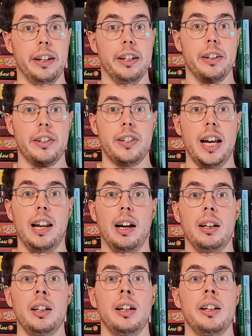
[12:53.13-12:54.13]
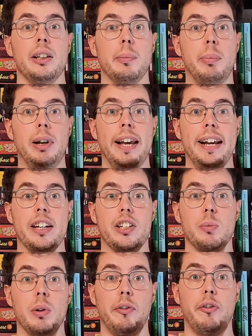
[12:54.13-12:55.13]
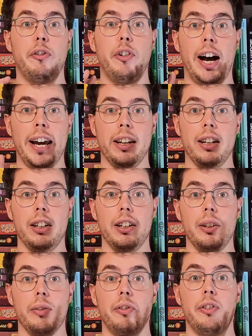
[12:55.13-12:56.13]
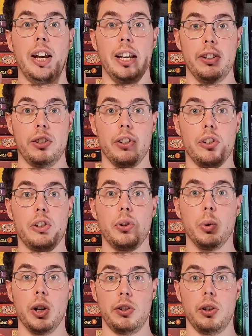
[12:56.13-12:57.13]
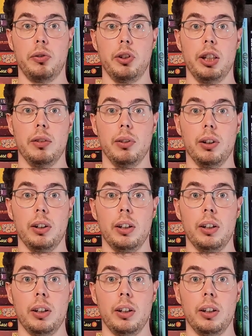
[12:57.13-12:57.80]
in the cellar, the players will finally face the source of evil.